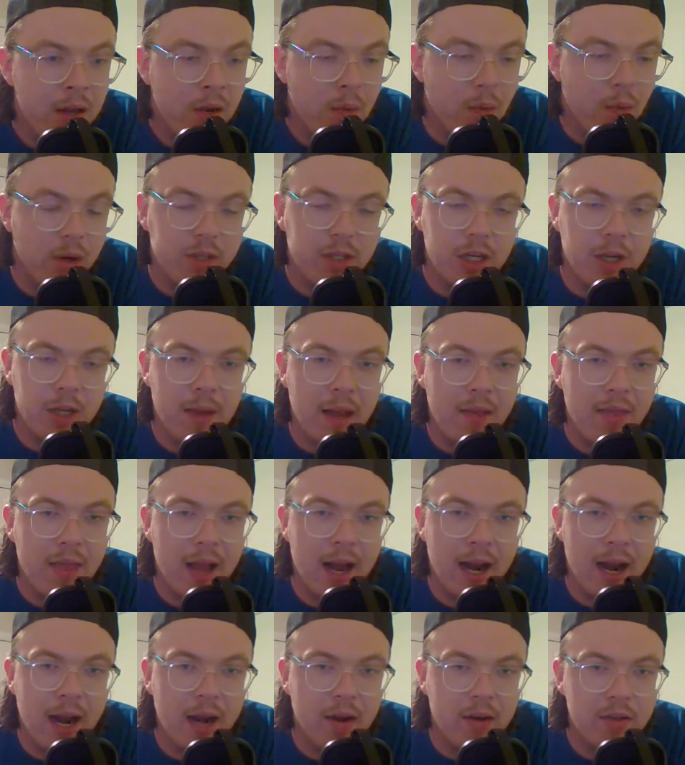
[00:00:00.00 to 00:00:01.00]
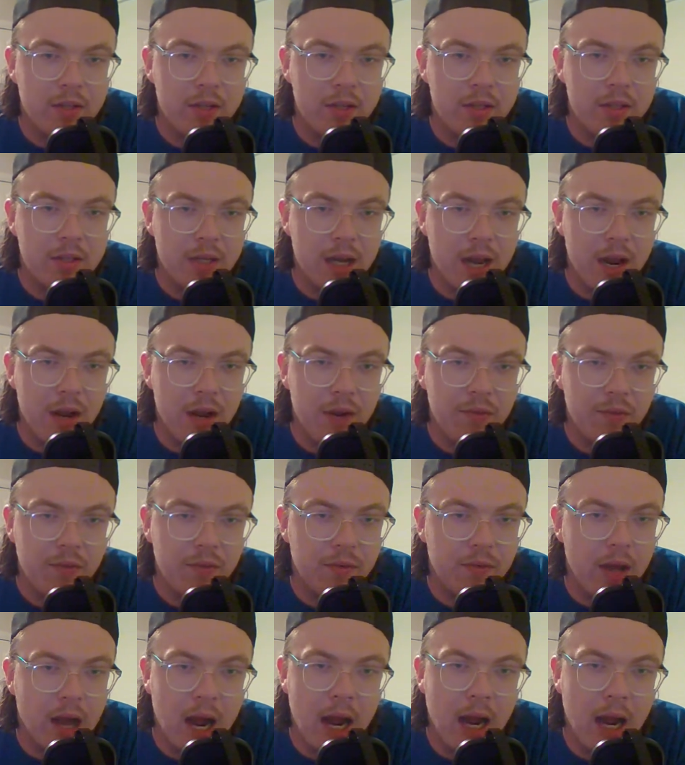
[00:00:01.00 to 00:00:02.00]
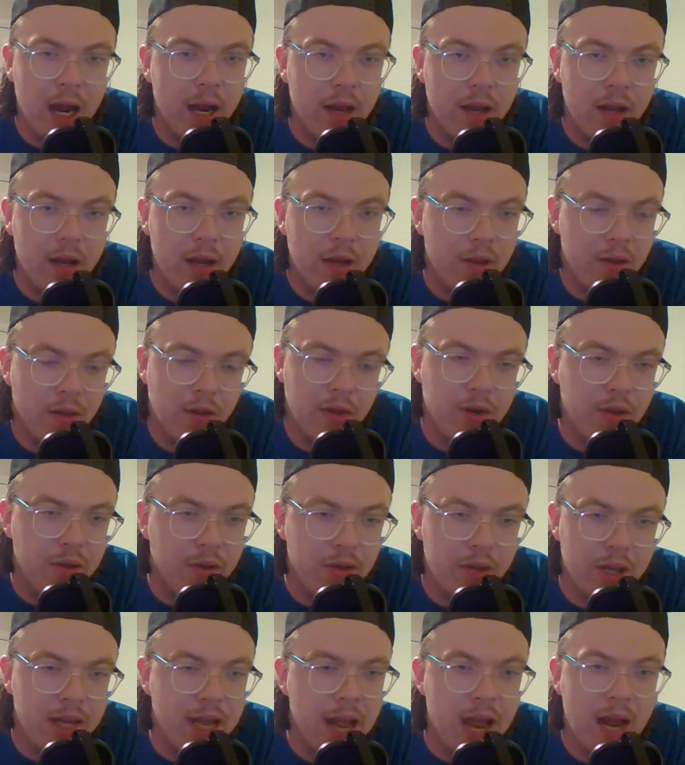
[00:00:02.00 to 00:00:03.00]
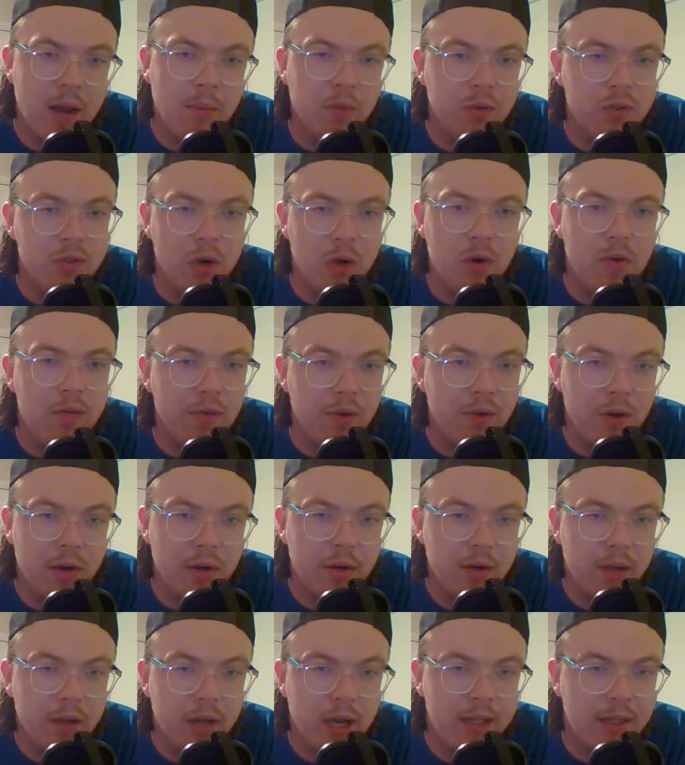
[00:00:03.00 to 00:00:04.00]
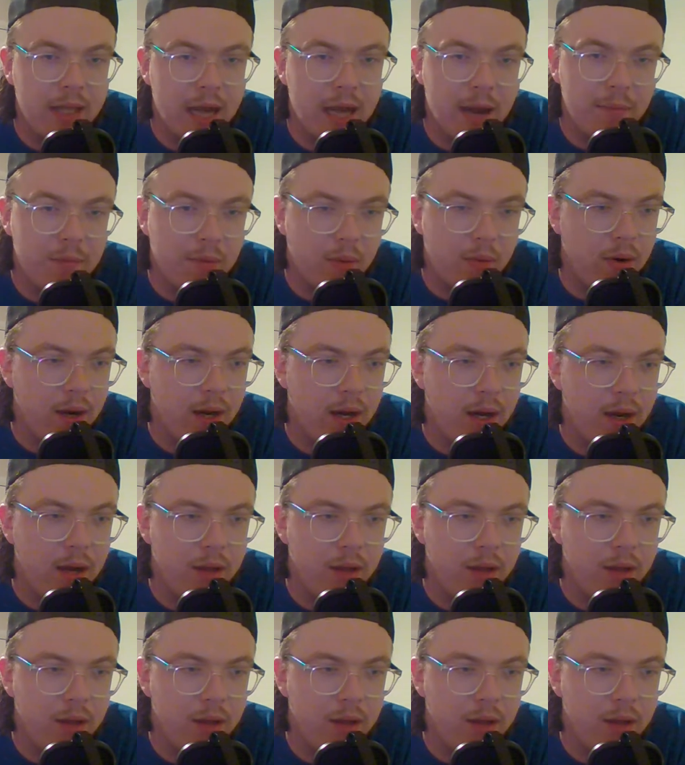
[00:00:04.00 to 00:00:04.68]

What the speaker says: once he made that Anderson save, the game was over at that point,